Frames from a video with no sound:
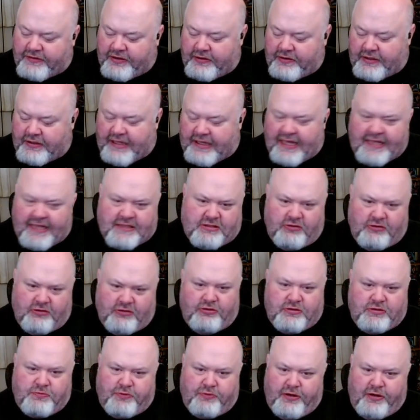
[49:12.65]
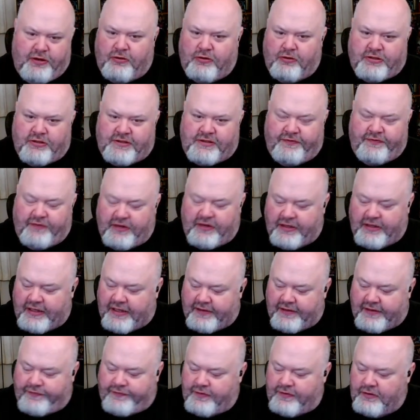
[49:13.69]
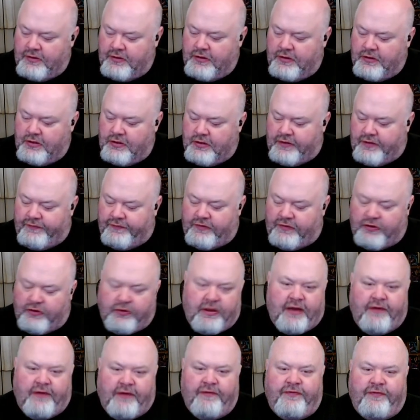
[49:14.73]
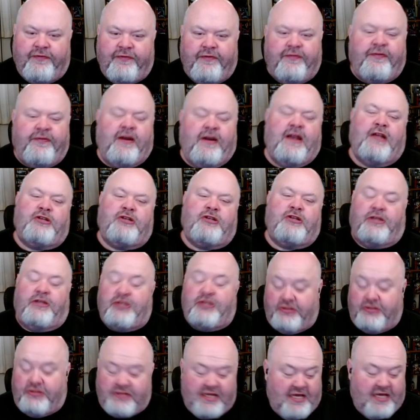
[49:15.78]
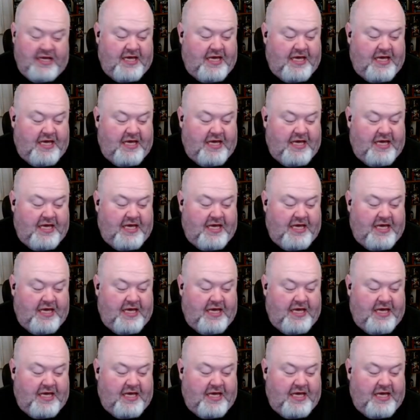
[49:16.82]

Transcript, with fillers: to cancel those pre-orders if you didn't have if you don't have financial issues?